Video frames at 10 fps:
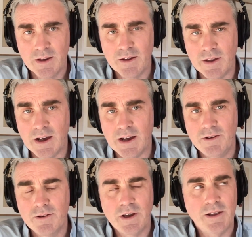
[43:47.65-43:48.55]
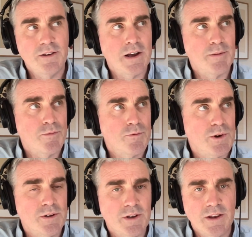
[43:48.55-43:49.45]
Yeah, you'll end up what
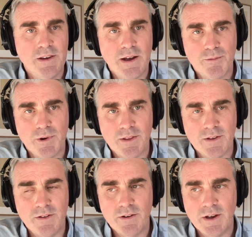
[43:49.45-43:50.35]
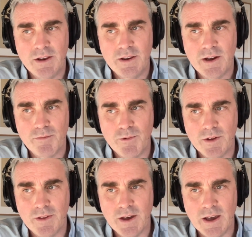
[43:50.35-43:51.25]
you'll end up with is you'll end up with
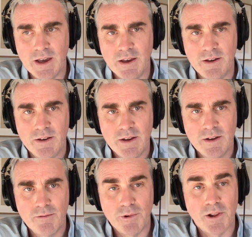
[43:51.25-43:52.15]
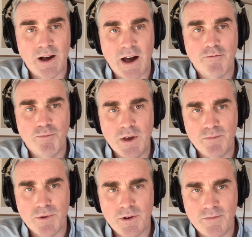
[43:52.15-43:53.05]
a with a lot of
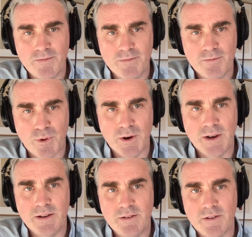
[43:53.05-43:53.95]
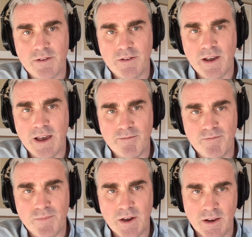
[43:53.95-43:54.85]
people pointing to the
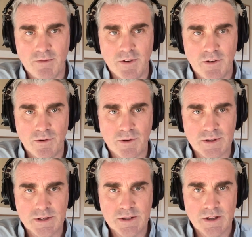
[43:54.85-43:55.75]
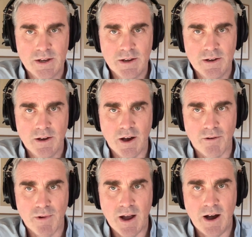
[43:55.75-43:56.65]
same individuals
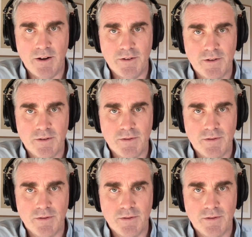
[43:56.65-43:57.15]
around mm.